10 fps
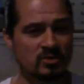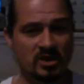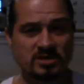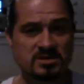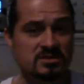
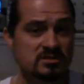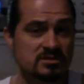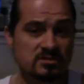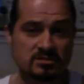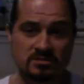does
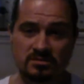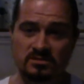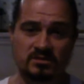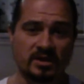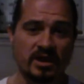
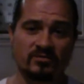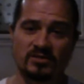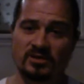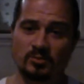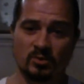have a
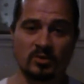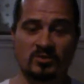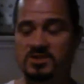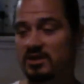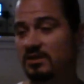deeper
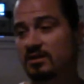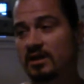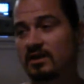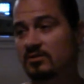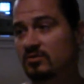understanding than
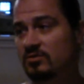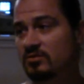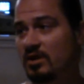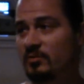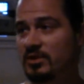I do.
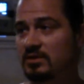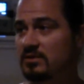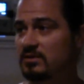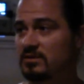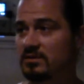I mean,
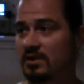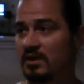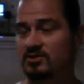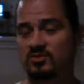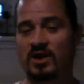
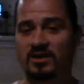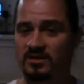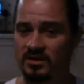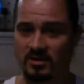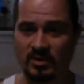I try to
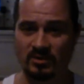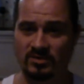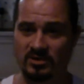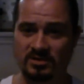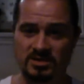think about
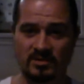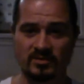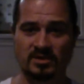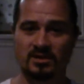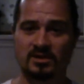things. I mean,